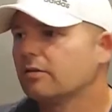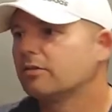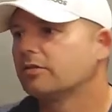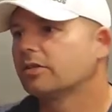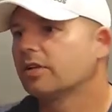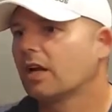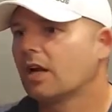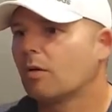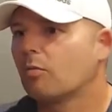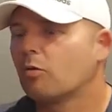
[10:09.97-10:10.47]

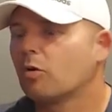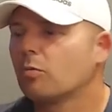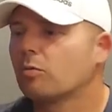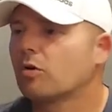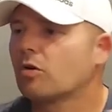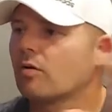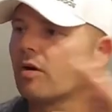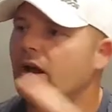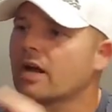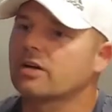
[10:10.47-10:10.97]
set up room
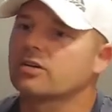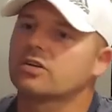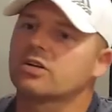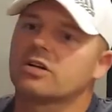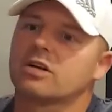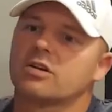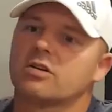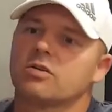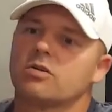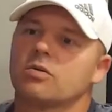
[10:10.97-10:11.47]
correction
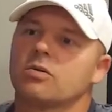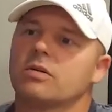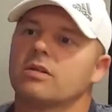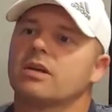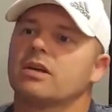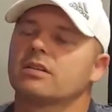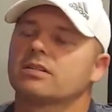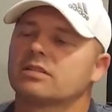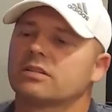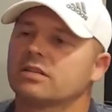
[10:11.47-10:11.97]
and do
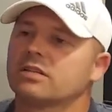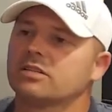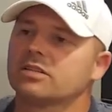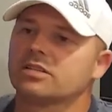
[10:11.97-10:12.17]
this and